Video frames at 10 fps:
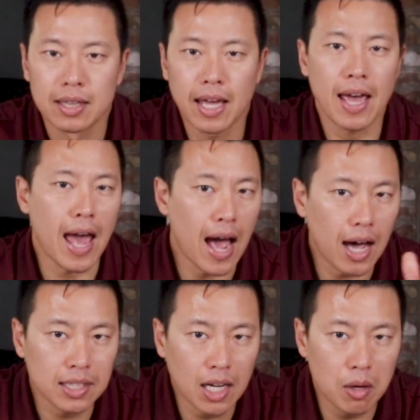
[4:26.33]
They
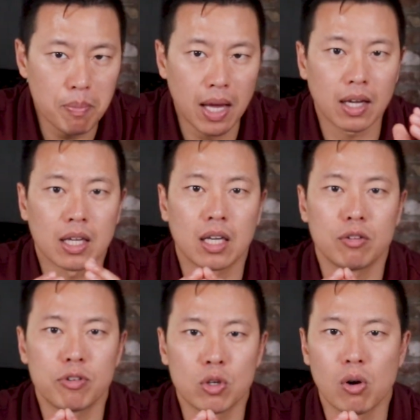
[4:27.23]
add up and
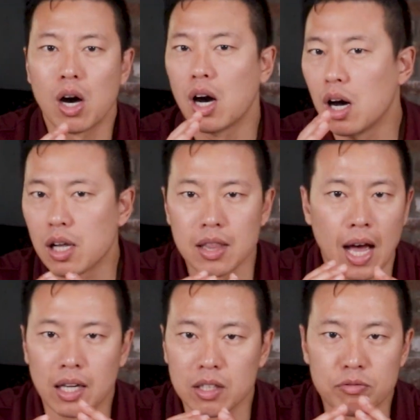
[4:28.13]
give you a
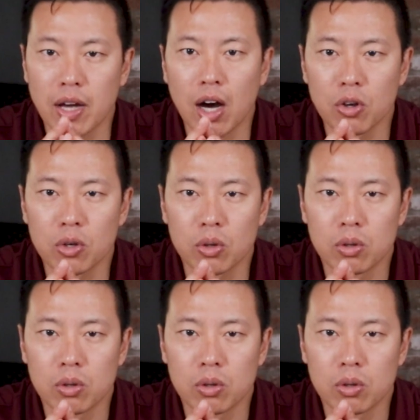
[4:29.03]
lot of value.